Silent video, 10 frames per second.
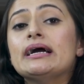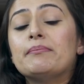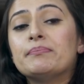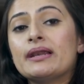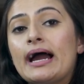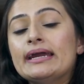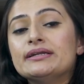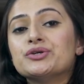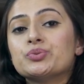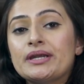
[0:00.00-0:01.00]
applied
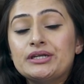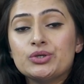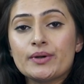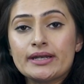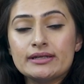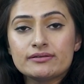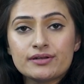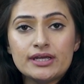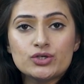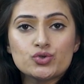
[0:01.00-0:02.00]
in
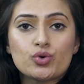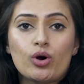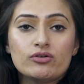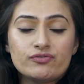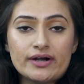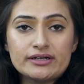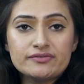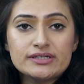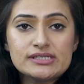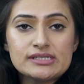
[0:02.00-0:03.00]
2023 to call
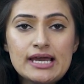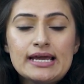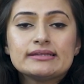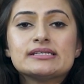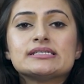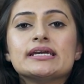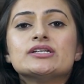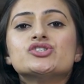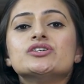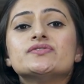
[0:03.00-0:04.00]
Fadnavis, the
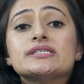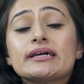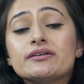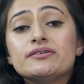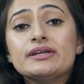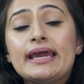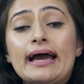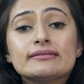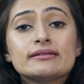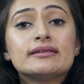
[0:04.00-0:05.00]
State Chief Secretary
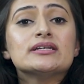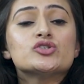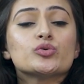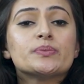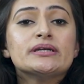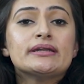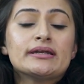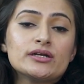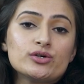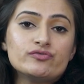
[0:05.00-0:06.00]
and the then
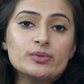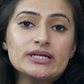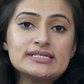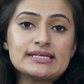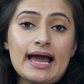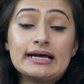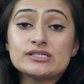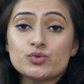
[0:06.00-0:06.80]
Superintendent of Police as